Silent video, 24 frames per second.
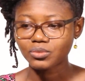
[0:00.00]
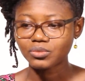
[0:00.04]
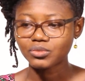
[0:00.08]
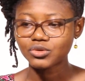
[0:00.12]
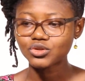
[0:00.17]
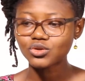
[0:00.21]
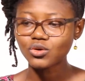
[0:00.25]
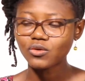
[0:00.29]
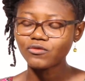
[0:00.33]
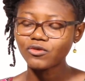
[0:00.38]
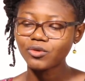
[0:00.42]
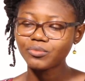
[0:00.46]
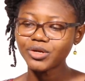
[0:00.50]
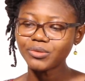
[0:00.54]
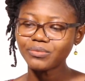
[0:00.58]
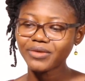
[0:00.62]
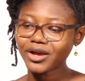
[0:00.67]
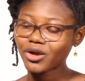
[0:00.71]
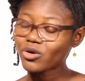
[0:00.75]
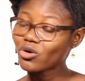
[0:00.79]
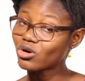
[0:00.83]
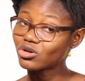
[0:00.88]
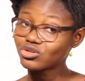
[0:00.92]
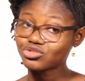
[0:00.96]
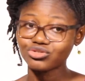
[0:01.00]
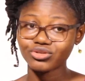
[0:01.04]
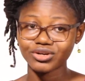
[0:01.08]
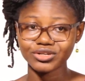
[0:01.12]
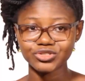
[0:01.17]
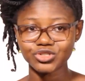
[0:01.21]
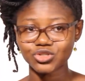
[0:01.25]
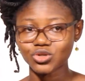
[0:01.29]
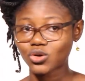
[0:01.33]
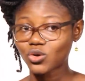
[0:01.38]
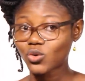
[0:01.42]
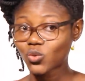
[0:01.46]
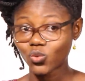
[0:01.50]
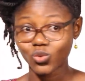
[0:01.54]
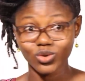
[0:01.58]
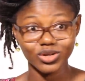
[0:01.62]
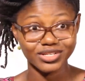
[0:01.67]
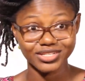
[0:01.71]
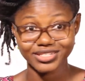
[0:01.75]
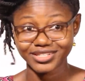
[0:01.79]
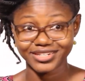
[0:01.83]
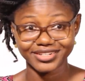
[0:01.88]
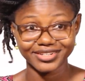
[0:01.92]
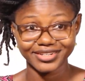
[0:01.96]
So for me, my cultural shock
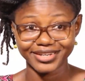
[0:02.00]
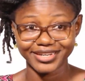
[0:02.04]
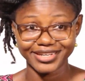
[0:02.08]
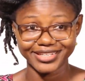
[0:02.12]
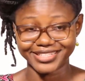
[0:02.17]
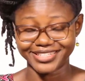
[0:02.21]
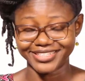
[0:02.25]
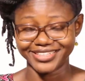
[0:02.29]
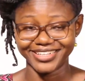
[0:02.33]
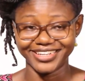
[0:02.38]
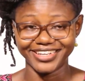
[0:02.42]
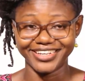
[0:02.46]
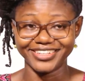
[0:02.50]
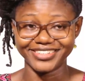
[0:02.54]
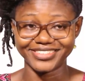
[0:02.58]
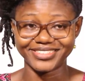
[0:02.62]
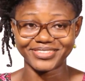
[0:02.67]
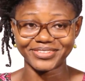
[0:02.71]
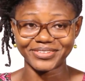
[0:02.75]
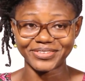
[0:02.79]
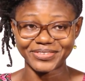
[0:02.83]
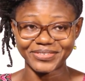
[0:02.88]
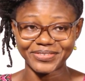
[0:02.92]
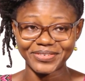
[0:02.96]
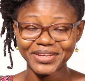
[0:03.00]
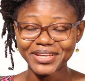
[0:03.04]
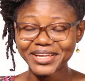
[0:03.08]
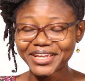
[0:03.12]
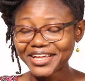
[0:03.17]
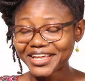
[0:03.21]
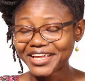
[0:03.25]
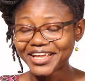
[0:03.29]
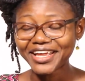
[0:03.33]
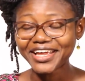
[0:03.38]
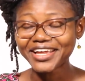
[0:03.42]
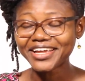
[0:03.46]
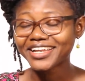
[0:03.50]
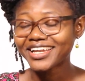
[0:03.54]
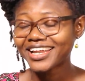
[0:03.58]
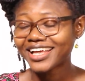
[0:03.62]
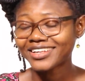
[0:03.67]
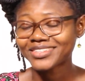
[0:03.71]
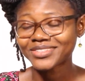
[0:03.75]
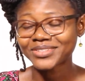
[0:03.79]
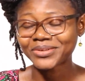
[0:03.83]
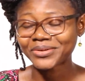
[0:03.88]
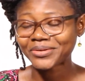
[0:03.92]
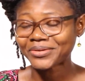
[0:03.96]
was in Italy. So in
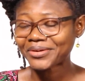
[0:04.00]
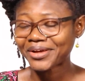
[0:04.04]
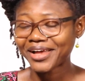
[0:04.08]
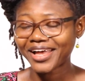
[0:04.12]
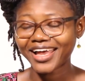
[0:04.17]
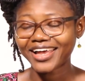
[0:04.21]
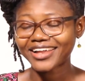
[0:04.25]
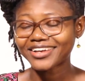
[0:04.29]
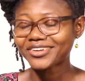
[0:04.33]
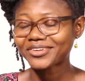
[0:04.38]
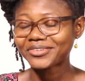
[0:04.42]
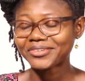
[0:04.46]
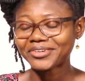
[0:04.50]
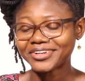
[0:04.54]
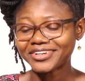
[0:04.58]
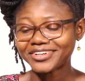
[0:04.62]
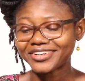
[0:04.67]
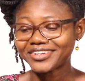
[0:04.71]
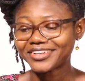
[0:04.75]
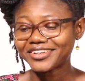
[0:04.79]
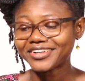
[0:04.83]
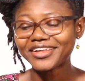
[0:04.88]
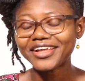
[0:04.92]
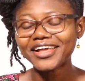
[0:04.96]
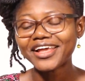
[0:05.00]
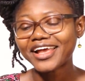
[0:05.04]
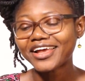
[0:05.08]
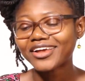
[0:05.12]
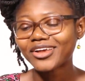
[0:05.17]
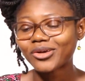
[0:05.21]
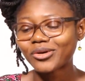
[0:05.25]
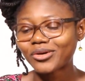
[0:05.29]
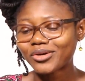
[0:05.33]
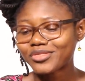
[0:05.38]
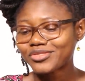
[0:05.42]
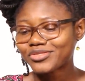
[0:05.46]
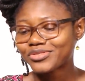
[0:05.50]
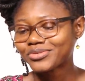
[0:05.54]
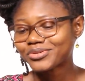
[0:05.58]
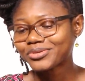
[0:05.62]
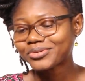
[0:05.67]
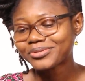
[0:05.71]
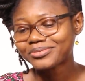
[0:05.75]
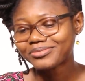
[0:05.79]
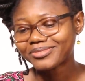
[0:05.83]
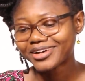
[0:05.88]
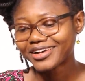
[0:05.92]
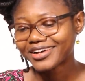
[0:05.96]
Glasgow, I had already gone
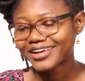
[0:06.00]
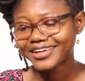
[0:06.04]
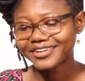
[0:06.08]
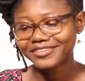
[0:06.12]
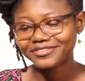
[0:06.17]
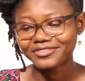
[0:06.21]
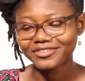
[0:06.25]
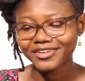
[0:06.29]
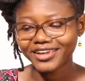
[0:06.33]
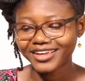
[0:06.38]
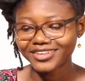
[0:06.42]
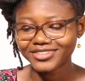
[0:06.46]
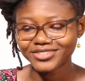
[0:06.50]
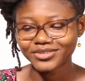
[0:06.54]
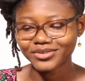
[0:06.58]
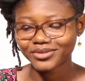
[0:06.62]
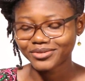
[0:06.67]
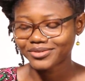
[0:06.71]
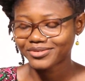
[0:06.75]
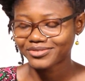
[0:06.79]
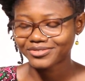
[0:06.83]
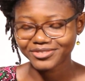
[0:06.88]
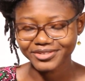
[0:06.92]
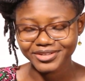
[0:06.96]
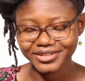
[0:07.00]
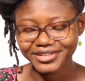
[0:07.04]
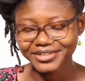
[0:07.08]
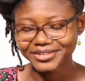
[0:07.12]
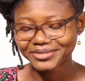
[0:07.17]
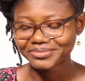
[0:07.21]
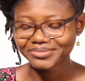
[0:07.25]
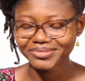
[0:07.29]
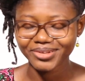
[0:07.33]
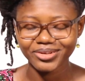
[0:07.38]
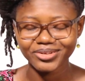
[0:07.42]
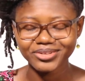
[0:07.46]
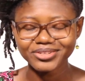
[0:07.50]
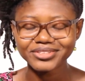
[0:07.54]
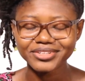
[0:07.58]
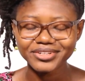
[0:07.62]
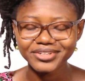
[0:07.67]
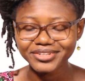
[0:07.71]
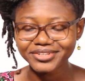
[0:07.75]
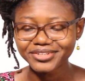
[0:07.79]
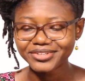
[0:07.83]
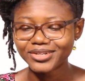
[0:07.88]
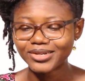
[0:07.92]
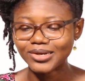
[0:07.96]
through my phase of all
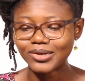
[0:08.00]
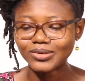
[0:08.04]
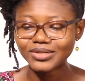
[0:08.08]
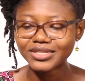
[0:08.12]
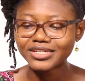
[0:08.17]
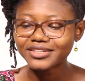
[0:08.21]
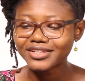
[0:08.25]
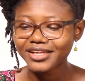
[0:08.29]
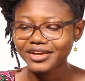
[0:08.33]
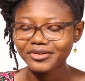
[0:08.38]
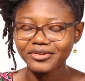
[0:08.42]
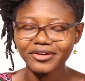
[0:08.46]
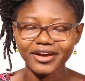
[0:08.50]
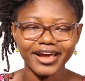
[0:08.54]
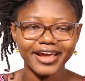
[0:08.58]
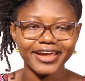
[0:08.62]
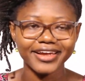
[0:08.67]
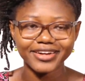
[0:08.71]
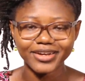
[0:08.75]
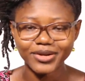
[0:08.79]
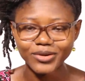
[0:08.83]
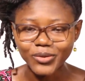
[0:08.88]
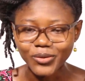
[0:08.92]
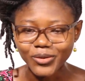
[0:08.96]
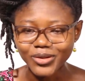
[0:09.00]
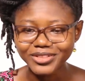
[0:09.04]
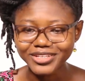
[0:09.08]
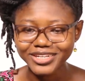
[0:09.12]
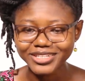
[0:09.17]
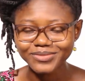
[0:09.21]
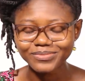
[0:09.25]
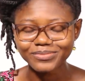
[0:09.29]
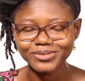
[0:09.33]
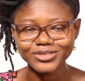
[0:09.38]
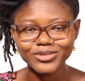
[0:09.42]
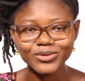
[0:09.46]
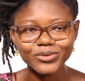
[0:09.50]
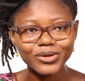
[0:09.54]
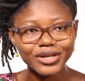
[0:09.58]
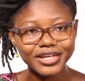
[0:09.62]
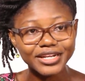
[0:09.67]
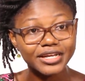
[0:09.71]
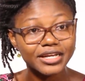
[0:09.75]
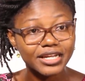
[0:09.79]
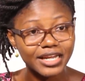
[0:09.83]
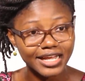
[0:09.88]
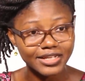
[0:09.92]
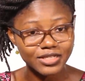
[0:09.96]
the lonely, the crying and all that. So
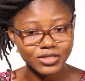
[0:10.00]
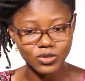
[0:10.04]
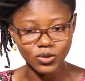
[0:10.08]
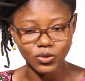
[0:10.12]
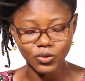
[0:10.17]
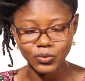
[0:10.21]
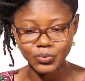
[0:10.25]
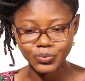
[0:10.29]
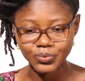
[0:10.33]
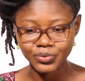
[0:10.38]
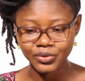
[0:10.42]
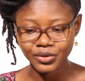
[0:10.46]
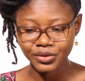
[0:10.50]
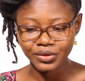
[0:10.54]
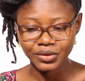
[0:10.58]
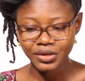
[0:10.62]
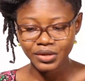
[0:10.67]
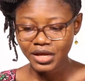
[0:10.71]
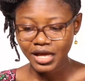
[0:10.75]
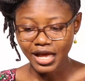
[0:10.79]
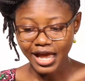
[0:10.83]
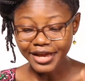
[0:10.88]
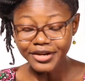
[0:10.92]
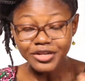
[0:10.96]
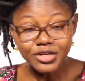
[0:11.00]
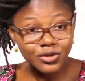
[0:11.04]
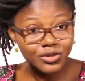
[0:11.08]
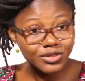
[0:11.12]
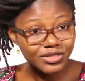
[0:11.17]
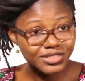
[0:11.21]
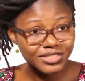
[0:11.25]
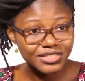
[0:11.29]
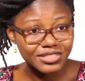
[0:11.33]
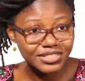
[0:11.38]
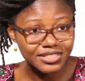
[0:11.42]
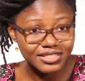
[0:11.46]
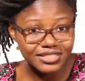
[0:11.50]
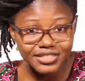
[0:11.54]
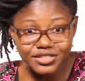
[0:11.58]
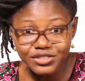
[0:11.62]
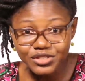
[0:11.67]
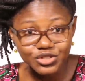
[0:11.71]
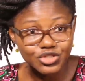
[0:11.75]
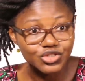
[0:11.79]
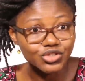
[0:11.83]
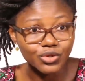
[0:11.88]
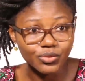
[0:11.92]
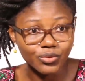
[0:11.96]
in Glasgow, I knew this
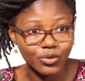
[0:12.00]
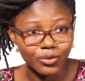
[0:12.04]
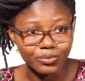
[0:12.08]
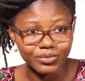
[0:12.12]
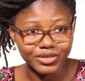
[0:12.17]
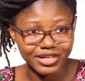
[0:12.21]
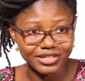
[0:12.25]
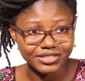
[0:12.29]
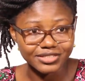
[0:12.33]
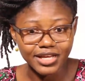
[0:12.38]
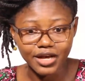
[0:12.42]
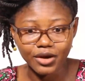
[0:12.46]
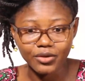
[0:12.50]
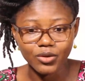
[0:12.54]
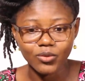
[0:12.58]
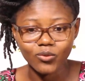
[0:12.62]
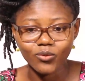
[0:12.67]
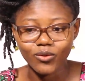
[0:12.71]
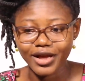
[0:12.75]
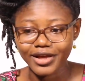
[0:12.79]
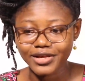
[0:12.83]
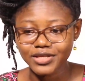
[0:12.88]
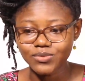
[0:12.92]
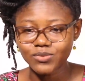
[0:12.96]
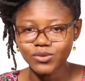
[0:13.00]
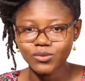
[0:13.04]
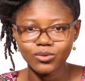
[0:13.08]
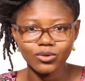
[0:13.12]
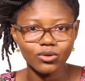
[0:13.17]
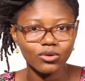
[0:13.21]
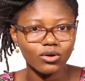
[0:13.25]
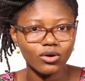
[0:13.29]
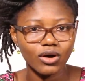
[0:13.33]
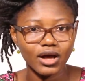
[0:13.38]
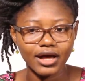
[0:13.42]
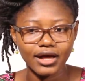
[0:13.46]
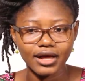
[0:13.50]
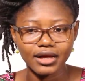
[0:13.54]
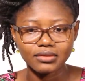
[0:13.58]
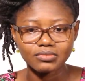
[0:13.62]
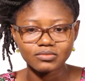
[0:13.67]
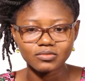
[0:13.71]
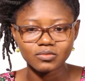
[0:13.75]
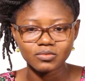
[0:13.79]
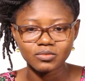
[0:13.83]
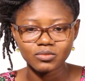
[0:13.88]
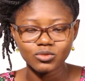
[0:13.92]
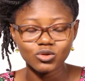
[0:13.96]
is Europe. That's how it works. People are
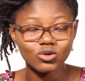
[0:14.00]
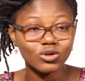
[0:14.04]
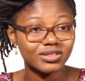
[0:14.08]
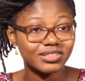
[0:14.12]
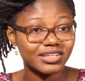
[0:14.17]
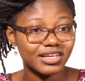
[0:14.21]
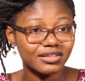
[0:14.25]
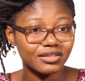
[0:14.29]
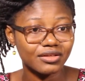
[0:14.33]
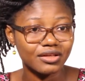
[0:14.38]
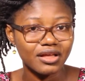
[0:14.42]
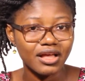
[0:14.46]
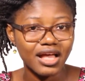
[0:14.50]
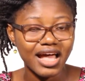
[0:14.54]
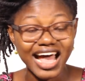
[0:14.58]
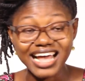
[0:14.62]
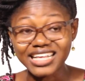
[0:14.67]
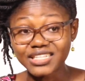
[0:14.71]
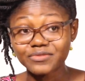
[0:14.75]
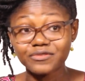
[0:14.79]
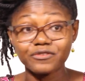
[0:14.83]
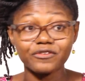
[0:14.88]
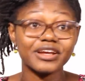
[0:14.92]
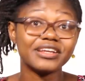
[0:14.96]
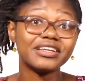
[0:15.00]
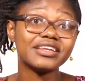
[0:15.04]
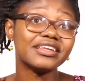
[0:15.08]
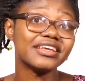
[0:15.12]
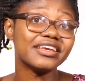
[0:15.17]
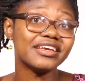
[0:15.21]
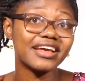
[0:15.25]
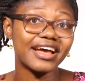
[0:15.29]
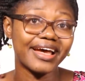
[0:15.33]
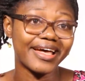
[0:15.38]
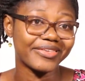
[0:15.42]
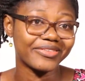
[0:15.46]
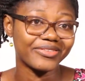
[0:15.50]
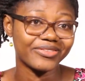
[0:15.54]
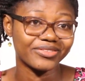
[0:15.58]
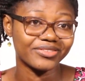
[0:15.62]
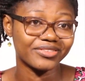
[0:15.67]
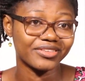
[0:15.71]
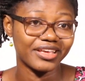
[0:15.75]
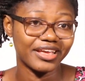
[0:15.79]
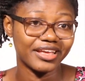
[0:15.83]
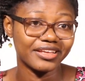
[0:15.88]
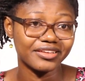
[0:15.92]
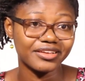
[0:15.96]
not as friendly as
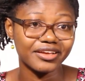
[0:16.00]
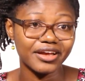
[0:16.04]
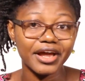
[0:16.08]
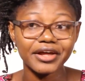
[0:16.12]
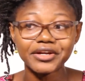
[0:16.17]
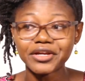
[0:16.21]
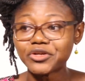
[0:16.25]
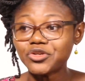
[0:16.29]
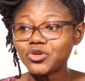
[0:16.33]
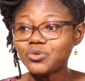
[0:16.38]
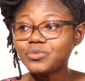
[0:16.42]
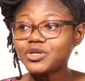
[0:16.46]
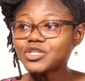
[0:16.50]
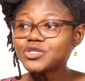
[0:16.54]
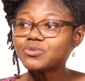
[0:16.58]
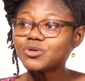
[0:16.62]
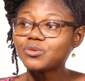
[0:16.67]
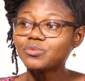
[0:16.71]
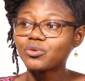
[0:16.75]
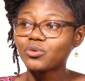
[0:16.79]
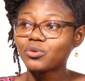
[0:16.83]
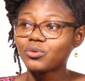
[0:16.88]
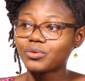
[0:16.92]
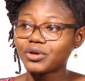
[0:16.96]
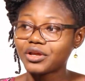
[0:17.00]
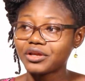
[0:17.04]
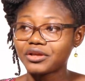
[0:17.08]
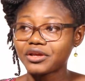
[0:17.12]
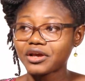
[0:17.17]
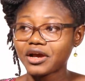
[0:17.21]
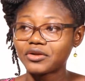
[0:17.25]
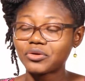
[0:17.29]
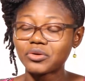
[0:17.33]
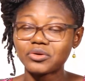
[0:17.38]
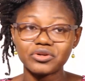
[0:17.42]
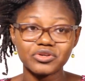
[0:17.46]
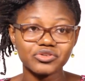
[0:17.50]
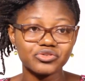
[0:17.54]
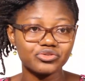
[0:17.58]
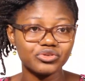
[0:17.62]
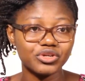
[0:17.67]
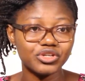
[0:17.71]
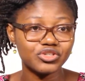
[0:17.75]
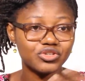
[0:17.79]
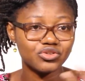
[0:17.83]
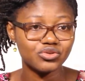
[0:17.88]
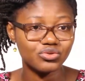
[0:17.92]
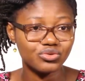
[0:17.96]
in Ghana. You meet people in Ghana on the
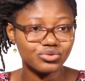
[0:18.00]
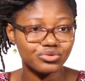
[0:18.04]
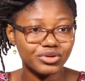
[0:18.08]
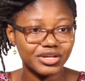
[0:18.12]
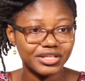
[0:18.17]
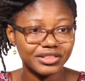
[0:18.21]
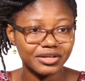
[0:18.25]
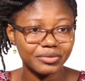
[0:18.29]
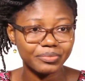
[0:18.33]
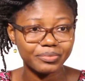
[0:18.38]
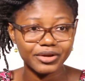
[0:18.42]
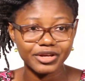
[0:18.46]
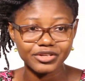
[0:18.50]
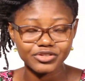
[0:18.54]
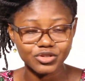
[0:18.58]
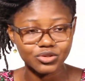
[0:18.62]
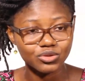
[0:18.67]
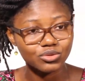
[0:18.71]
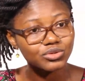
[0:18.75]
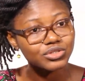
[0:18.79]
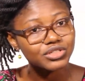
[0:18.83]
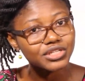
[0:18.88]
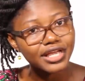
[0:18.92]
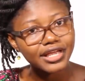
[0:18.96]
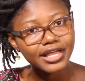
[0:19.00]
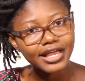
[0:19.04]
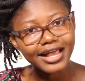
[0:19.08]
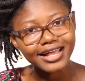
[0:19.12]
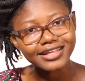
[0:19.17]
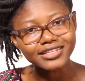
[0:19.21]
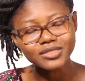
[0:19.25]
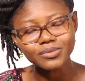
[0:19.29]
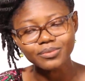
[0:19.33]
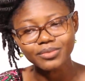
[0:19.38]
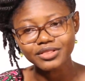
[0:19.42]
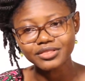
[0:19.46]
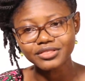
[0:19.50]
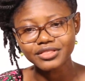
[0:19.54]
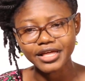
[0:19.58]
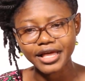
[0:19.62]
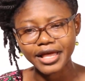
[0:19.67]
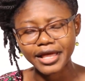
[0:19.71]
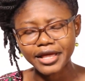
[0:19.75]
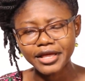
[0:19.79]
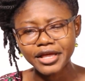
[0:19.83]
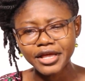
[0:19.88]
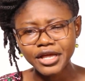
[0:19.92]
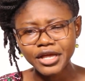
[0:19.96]
street, you greet the person, you shake hands, but
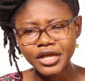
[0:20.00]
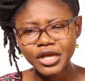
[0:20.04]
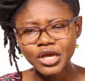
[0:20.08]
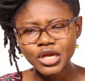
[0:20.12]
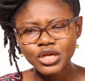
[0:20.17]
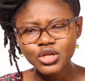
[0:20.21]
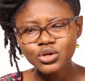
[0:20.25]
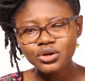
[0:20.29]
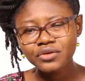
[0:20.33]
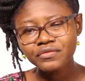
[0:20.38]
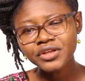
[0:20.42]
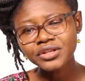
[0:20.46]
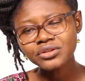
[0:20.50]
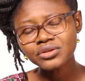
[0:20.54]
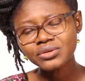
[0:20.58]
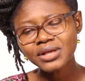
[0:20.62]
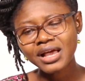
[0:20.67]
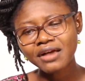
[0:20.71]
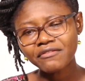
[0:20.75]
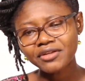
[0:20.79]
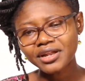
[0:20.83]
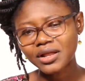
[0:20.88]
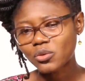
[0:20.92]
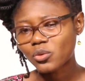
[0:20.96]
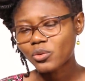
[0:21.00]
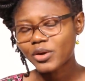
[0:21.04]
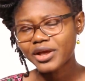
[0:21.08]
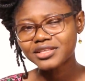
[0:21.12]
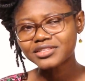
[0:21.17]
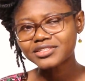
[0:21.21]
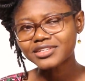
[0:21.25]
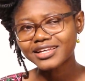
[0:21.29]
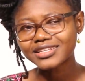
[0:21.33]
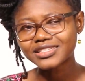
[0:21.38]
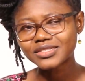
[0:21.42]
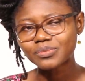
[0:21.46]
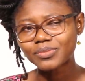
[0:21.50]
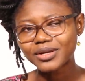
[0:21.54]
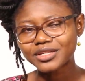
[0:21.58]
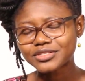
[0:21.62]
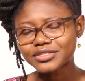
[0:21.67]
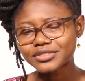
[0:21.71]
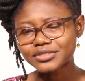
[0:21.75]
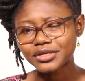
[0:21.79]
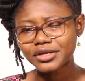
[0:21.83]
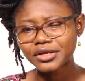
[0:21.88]
there you even have an acquaintance, but